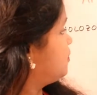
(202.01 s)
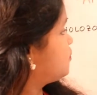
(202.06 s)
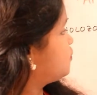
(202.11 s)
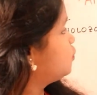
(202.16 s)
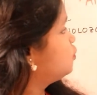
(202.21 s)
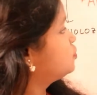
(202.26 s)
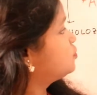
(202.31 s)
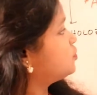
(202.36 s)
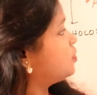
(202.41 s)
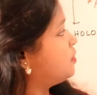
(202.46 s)

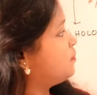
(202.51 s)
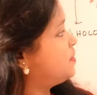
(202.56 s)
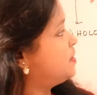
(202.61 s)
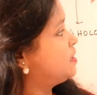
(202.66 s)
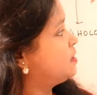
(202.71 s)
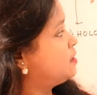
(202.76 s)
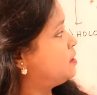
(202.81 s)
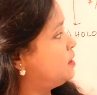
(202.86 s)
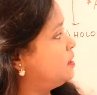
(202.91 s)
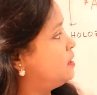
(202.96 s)

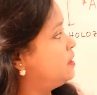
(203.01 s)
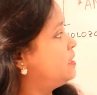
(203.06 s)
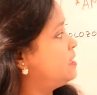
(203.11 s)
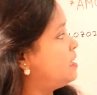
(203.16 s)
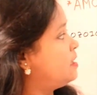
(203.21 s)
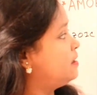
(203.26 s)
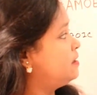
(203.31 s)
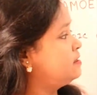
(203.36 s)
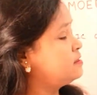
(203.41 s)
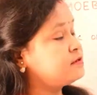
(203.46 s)
zootrophic,
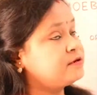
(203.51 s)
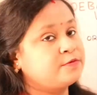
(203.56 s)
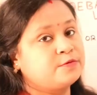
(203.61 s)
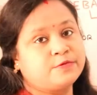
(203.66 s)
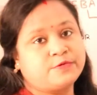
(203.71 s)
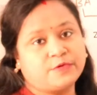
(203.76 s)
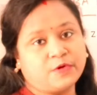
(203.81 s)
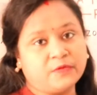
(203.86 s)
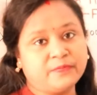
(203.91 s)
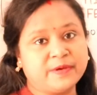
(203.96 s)

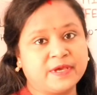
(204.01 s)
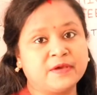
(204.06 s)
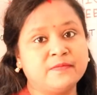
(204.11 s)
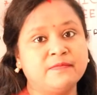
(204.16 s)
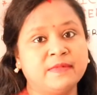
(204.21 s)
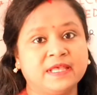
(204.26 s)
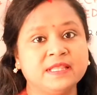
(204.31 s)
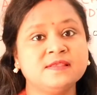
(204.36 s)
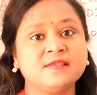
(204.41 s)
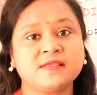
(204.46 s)
heterotrophic
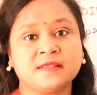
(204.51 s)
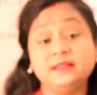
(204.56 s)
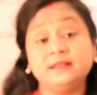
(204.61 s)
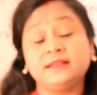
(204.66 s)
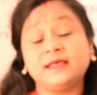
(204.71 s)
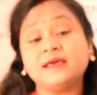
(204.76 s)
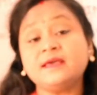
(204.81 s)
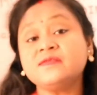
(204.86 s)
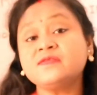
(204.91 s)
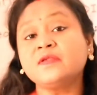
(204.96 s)
means? In
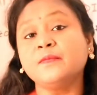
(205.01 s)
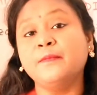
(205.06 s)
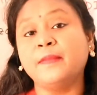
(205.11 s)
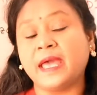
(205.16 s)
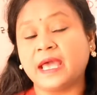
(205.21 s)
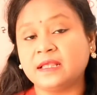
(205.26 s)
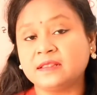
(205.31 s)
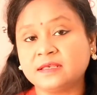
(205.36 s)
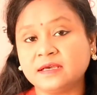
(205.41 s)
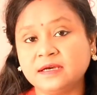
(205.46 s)
this
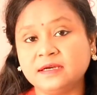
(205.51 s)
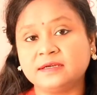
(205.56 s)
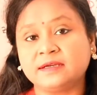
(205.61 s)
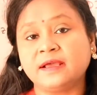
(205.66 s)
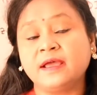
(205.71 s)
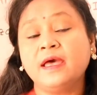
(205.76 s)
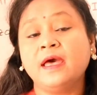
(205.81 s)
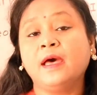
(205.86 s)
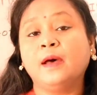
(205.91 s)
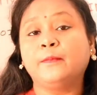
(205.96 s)

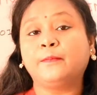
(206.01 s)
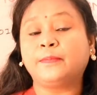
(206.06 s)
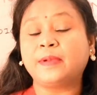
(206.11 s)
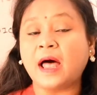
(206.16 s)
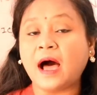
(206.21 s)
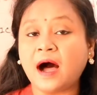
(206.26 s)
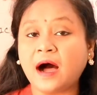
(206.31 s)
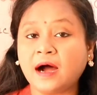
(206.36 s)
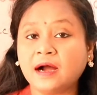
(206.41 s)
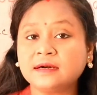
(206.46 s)
method,
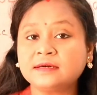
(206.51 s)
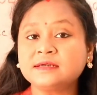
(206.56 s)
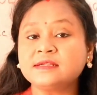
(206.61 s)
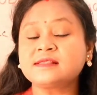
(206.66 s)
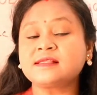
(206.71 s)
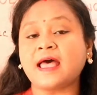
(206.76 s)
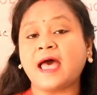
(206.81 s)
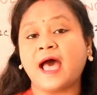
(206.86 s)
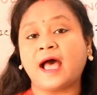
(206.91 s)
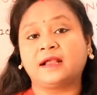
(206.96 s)

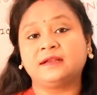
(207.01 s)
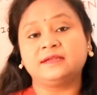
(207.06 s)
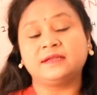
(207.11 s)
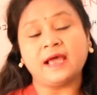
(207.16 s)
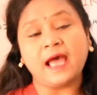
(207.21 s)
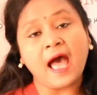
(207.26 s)
plants and